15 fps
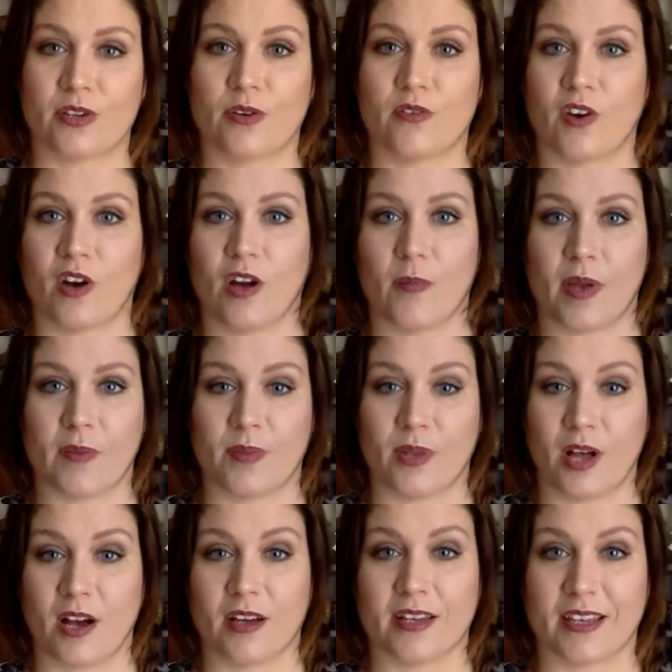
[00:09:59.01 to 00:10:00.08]
over on my
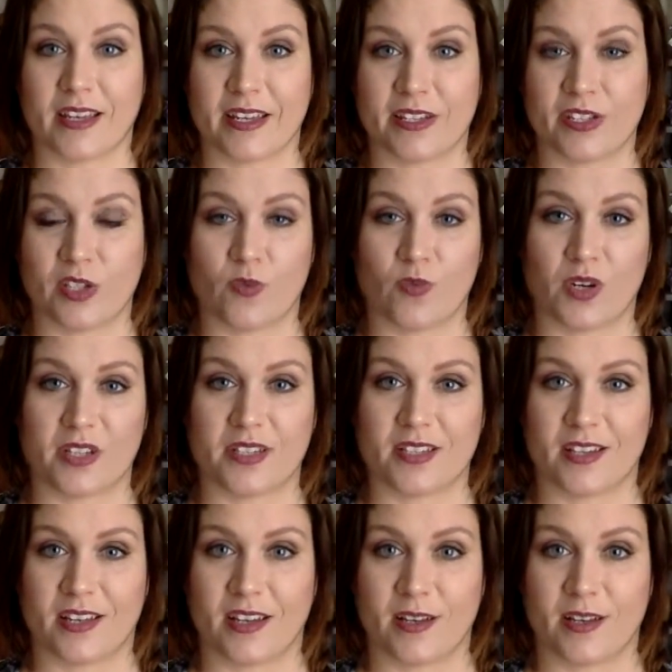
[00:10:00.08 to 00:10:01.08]
blog in case you want